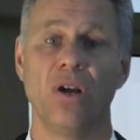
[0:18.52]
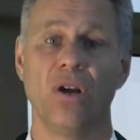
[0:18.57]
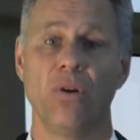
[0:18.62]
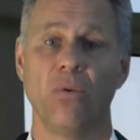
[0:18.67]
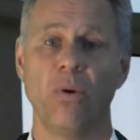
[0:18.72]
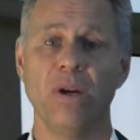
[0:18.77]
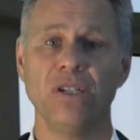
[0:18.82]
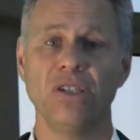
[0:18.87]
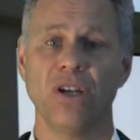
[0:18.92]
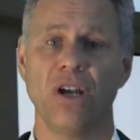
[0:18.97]

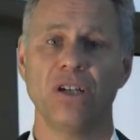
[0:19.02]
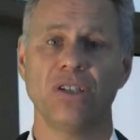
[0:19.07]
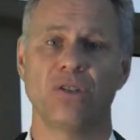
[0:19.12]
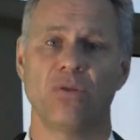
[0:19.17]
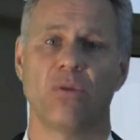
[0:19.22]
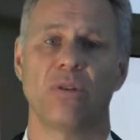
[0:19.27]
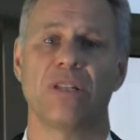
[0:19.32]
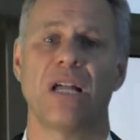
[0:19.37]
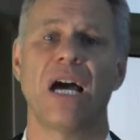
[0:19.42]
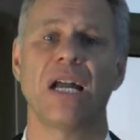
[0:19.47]
We talked
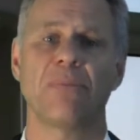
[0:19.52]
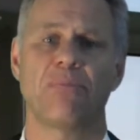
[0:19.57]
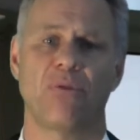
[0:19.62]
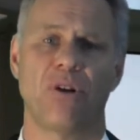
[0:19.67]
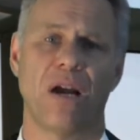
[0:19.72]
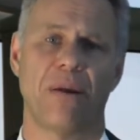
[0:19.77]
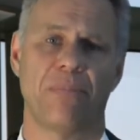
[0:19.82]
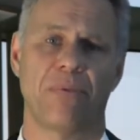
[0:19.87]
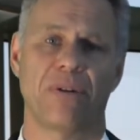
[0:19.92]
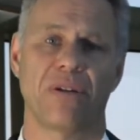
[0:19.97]
to a lot of
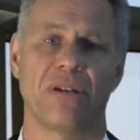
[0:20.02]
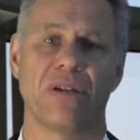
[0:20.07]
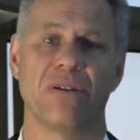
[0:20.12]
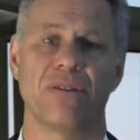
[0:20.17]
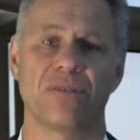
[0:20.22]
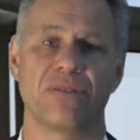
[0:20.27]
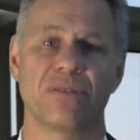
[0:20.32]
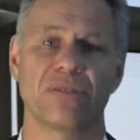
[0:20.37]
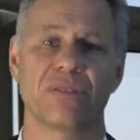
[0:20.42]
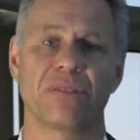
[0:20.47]
property
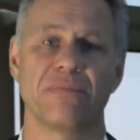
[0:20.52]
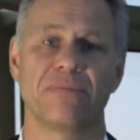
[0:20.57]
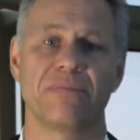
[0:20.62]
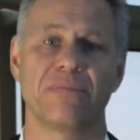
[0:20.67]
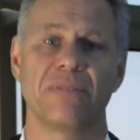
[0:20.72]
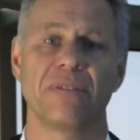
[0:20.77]
owners